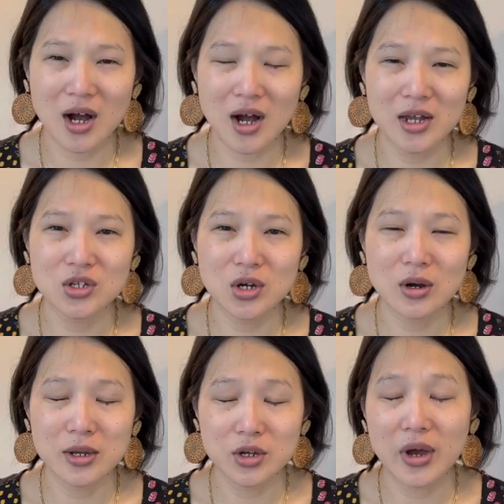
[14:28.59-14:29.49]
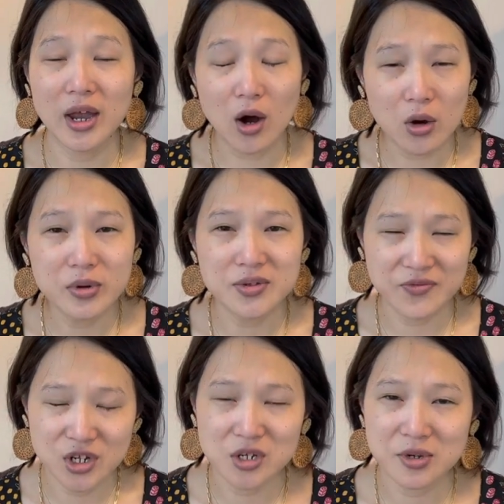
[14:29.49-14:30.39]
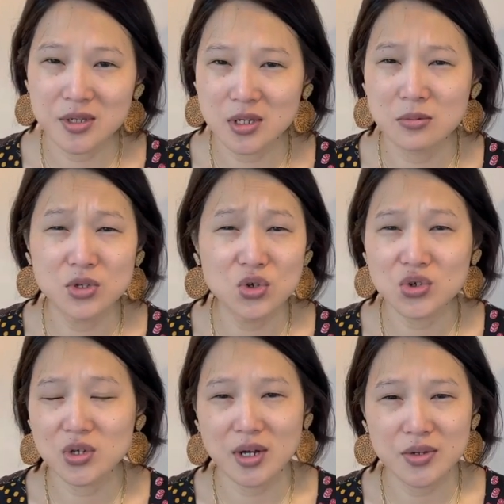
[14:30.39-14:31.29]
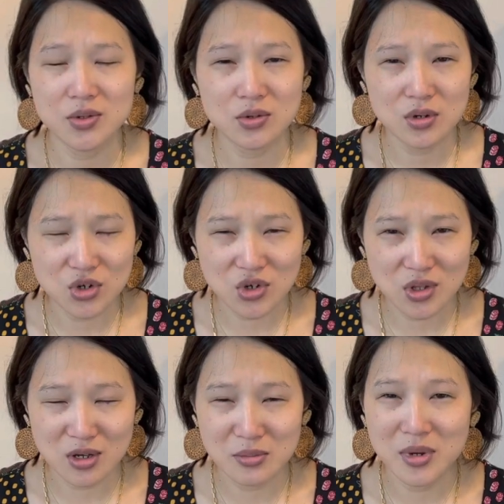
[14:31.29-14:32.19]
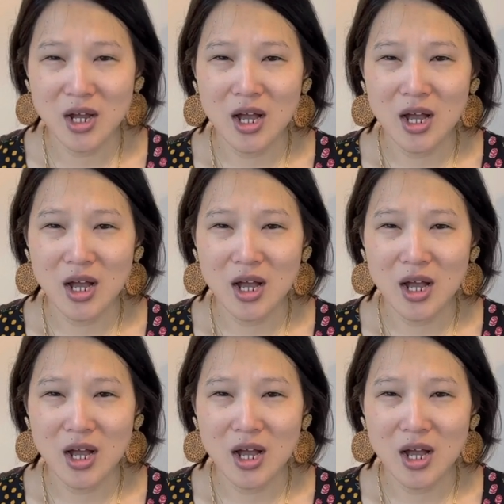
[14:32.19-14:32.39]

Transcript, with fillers: I don't, you know, I always finish my seams. Usually I serge them.